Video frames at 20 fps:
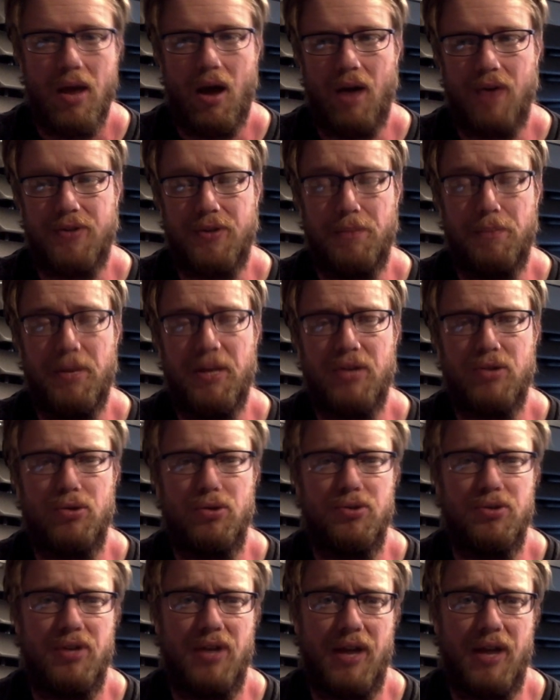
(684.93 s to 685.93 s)
Some
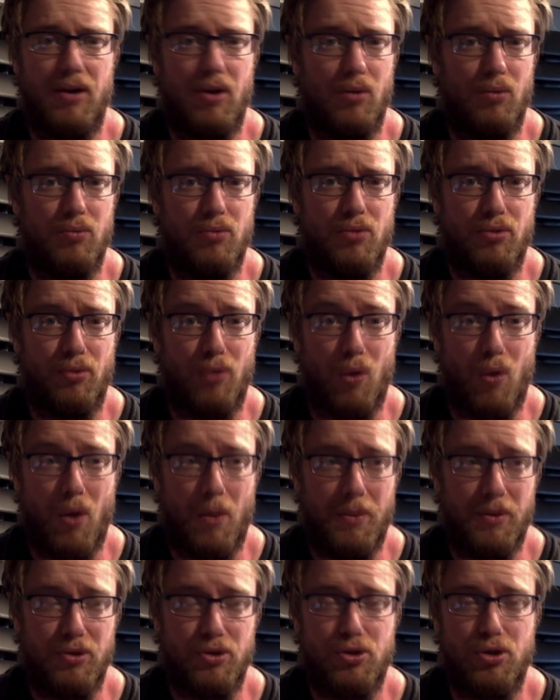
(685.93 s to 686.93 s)
pictures that I don't throw
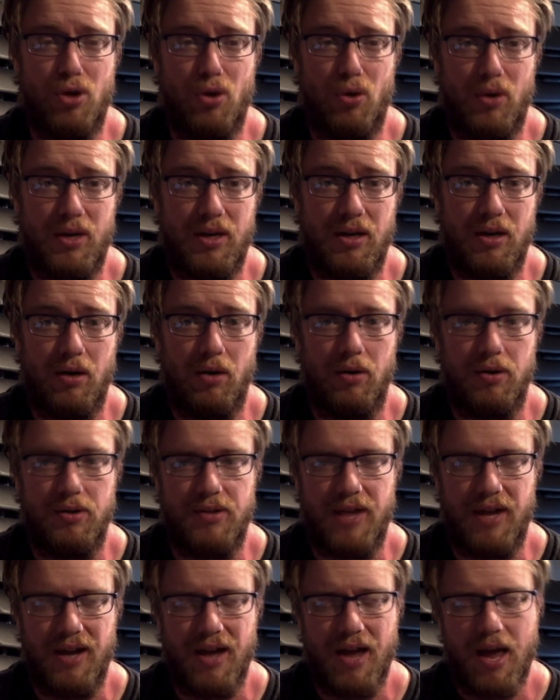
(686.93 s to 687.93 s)
up and show here is
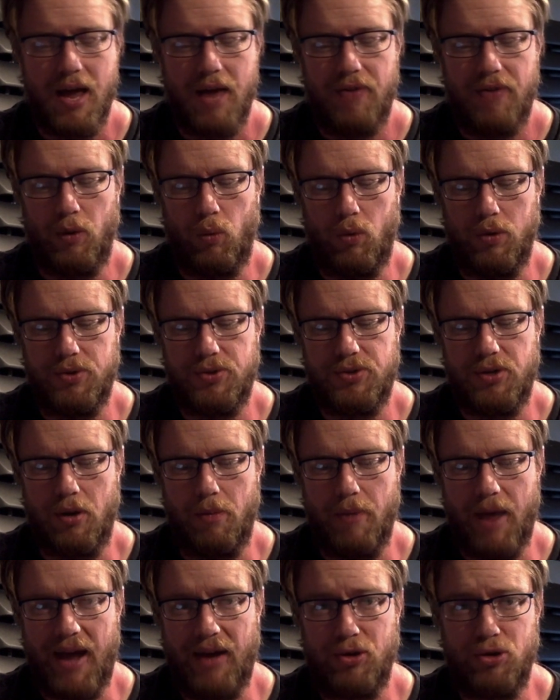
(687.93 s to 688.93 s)
that there was
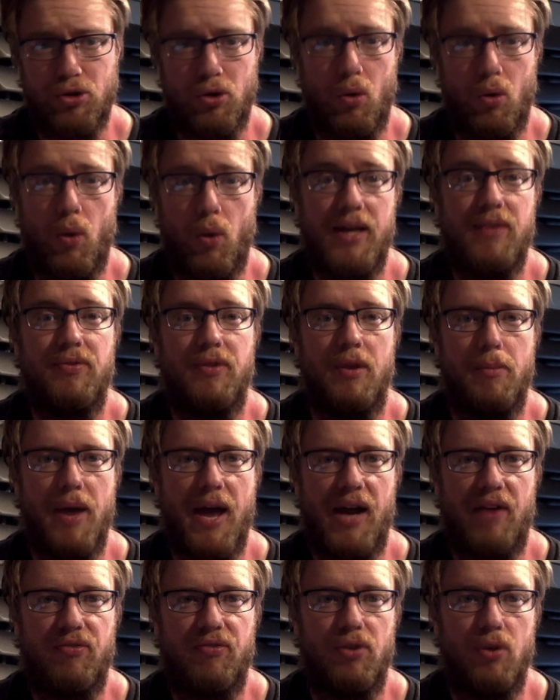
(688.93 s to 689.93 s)
some extra weight in the
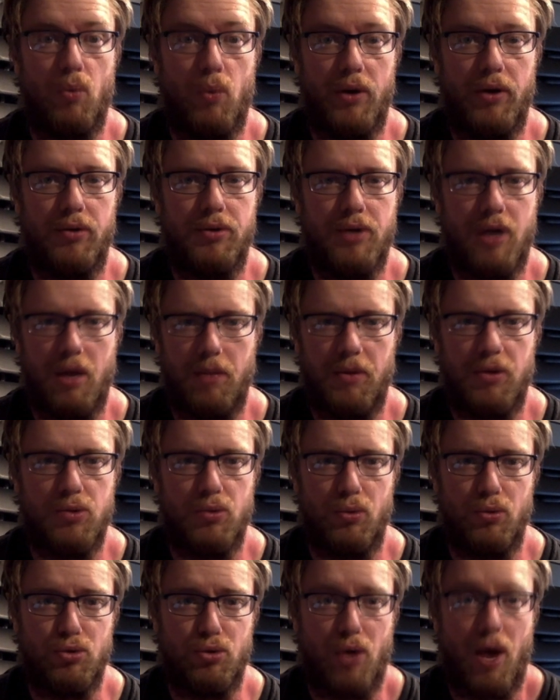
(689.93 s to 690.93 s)
back for the wintertime because
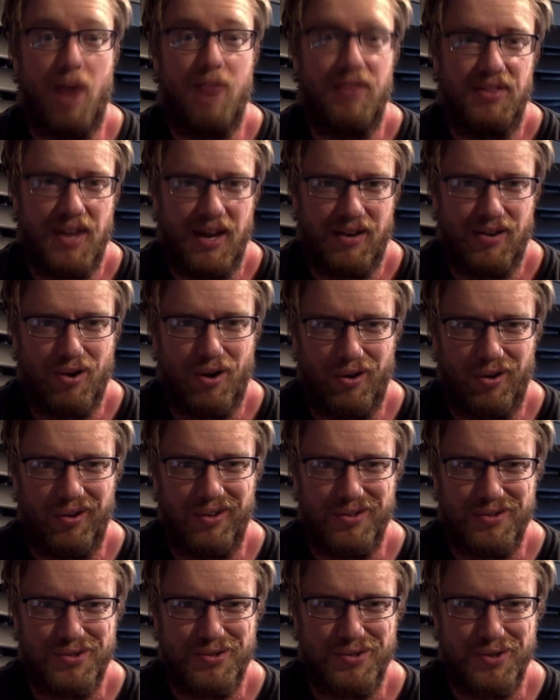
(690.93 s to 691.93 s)
we were driving that car
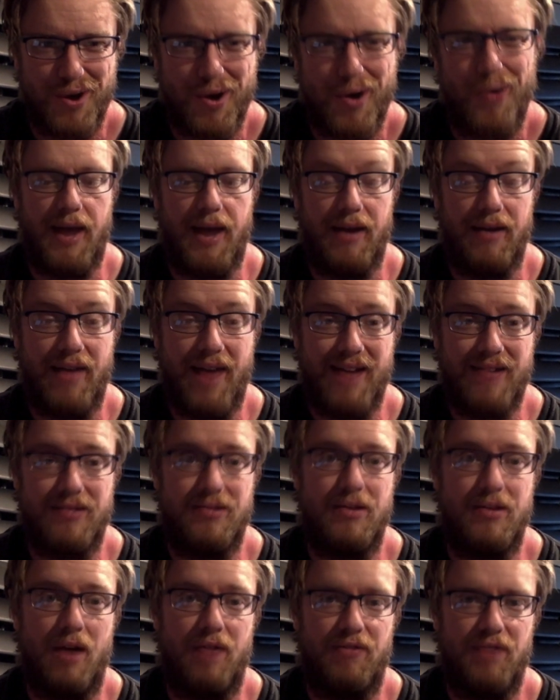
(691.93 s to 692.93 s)
in snow. And that
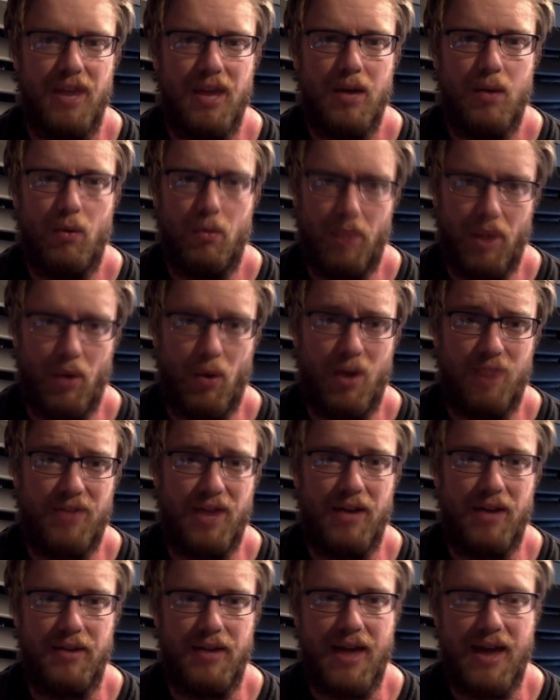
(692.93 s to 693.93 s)
stuff, when my wife
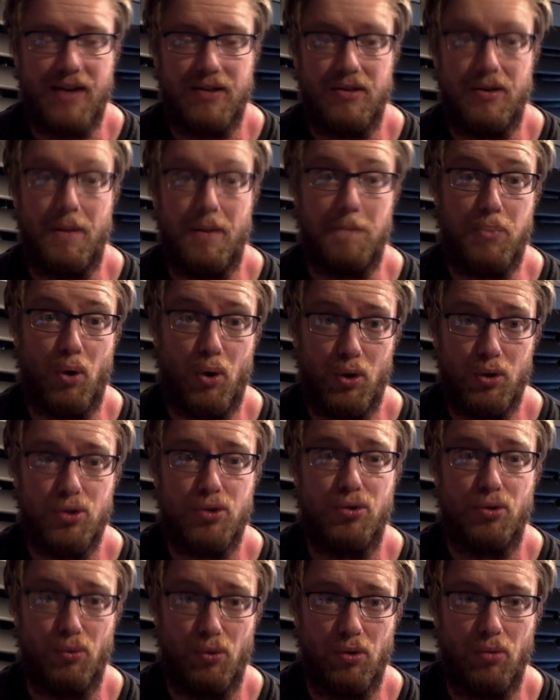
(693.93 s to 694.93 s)
got in the accident,
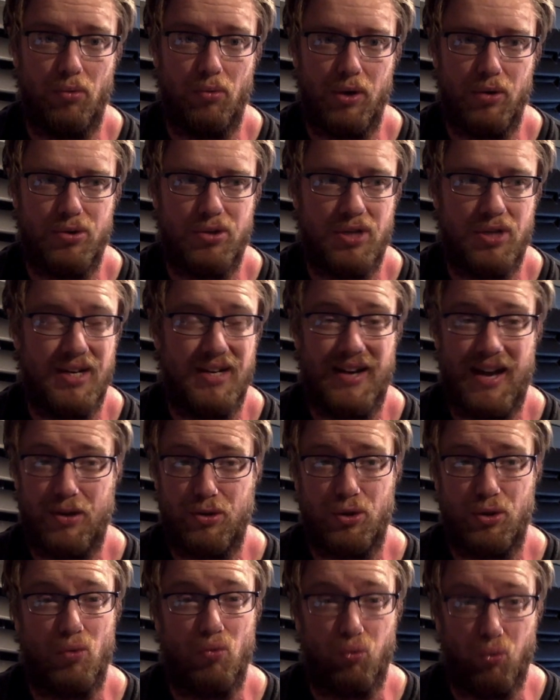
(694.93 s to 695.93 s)
pushed through the rear seat and
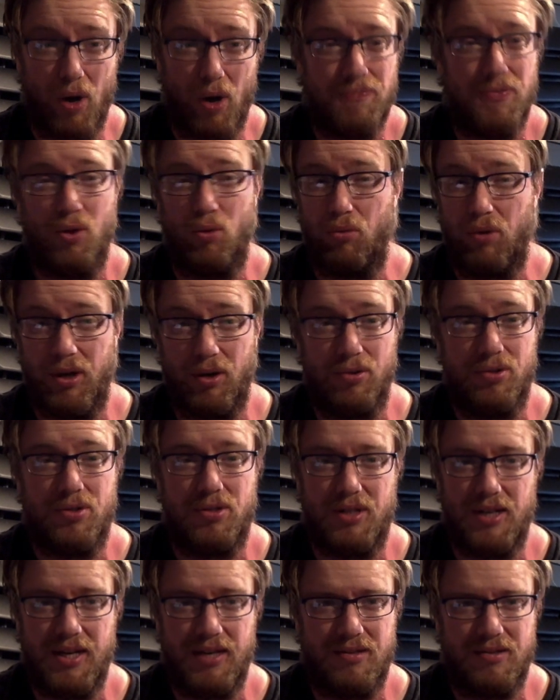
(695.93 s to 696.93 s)
actually ripped the rear
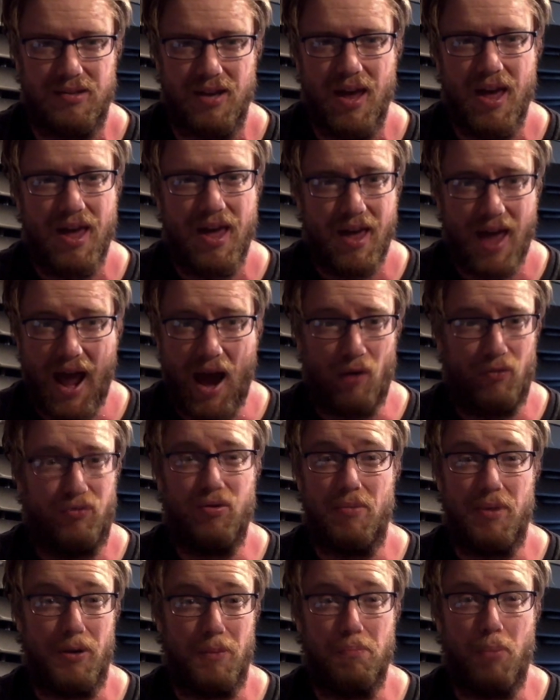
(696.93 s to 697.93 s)
seats out
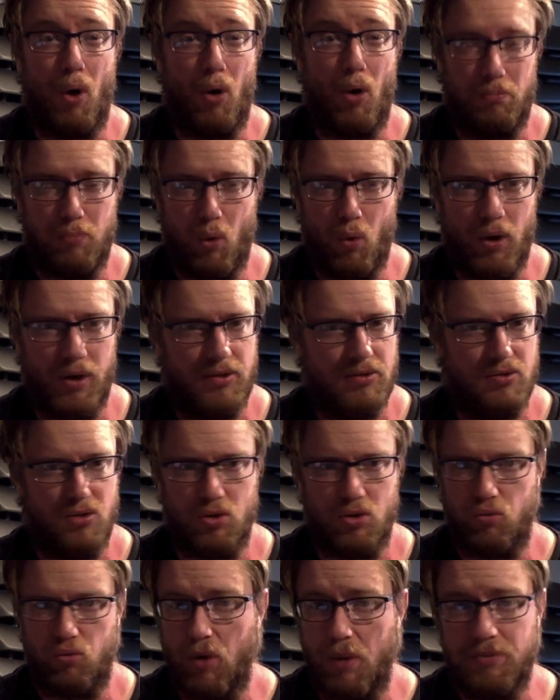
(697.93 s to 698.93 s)
from their bolt points,
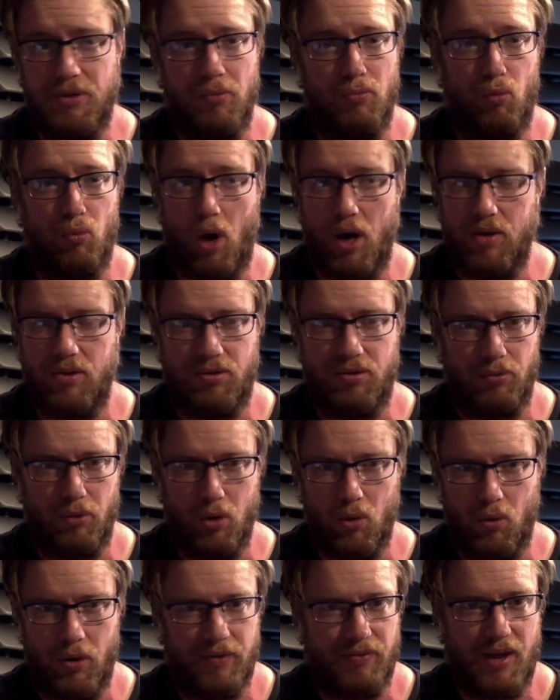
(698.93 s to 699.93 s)
just ripped them right
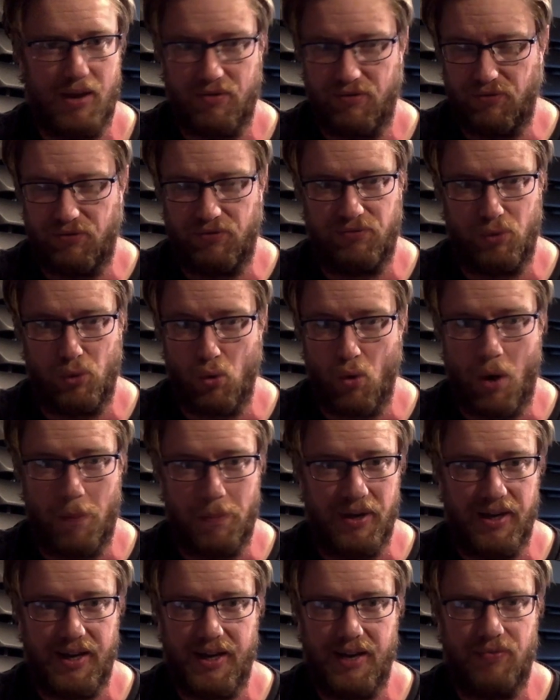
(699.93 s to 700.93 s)
through, and they flew up
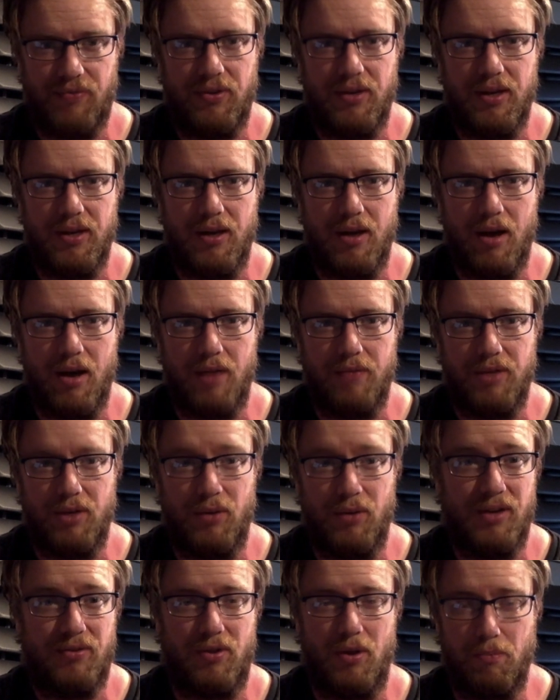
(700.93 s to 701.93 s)
and hit the
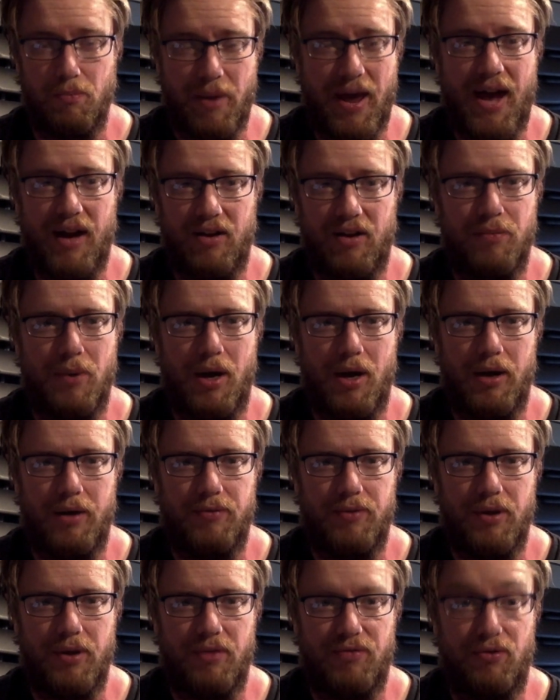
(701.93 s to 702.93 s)
back of
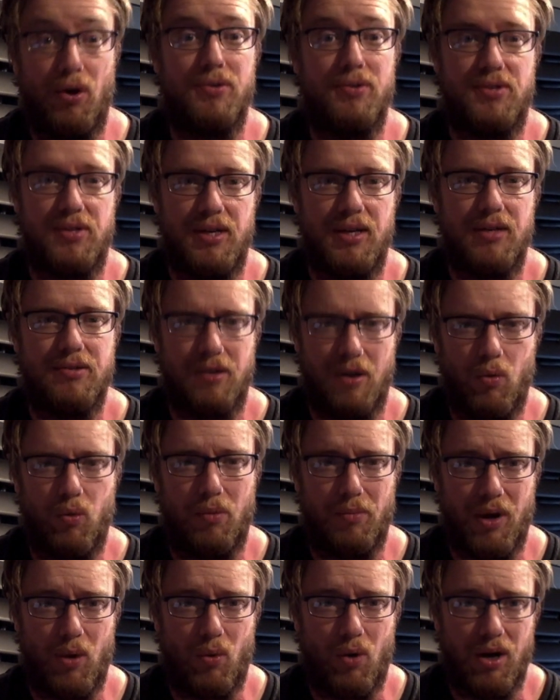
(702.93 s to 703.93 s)
the front seats where
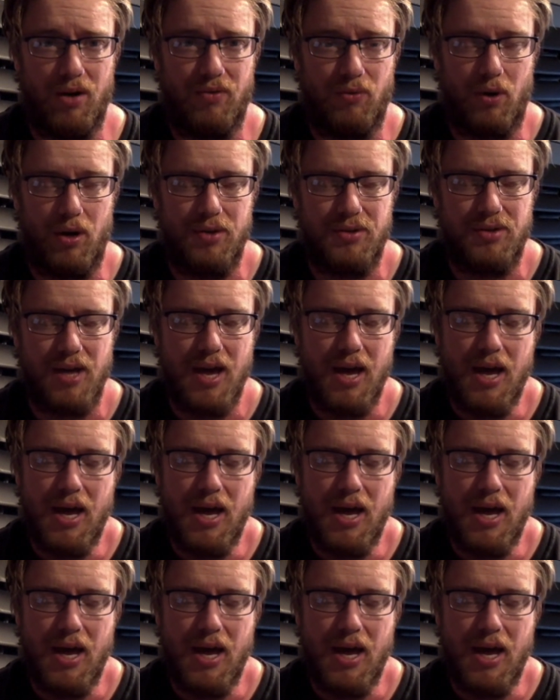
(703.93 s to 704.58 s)
my wife was.